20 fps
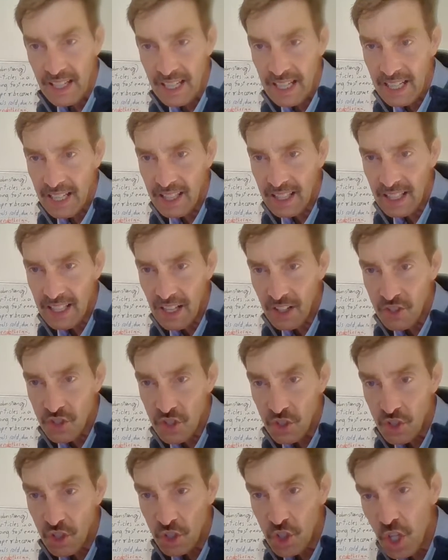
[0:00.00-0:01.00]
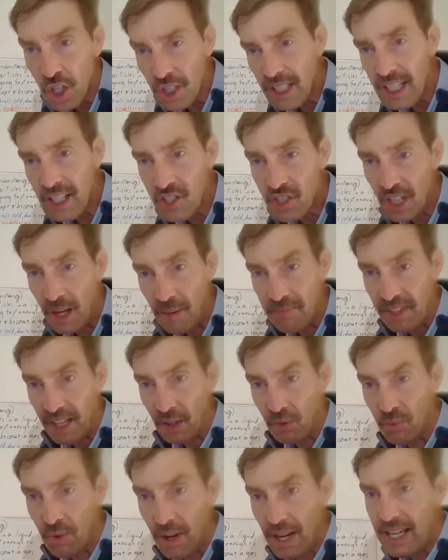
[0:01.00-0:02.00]
Anything else you do? Cooking
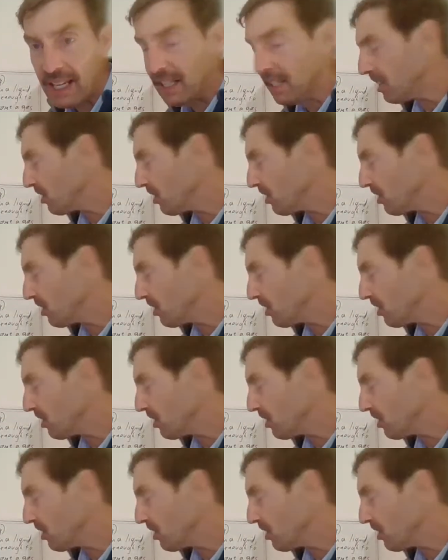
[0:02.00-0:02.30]
something, right?